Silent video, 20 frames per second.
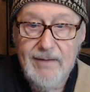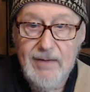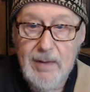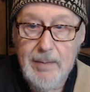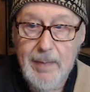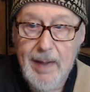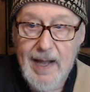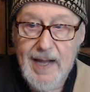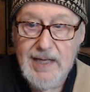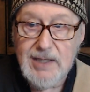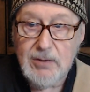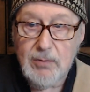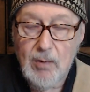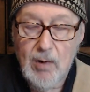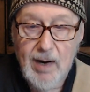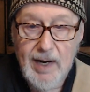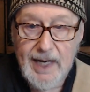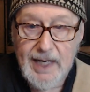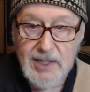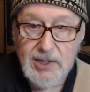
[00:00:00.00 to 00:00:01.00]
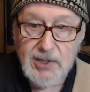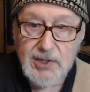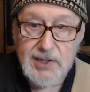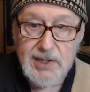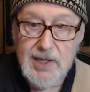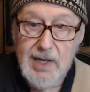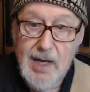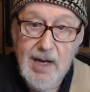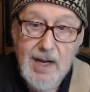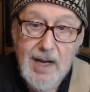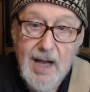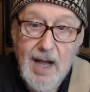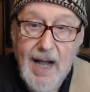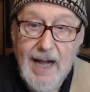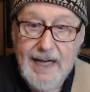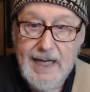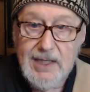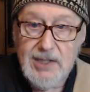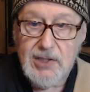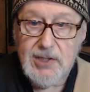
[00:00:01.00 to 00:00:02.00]
bass where I
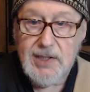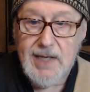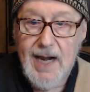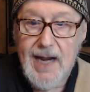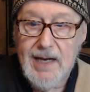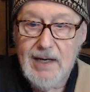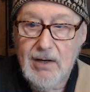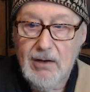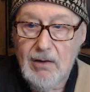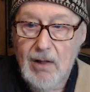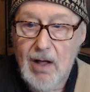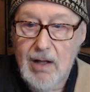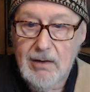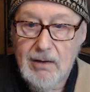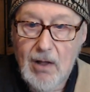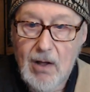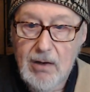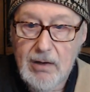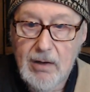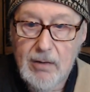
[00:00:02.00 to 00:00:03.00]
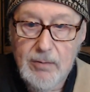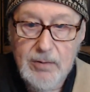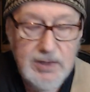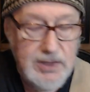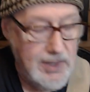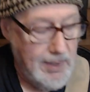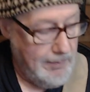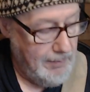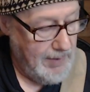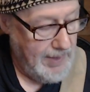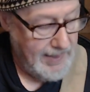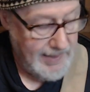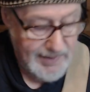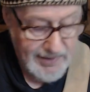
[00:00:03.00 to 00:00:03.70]
can stand a lot longer with something like this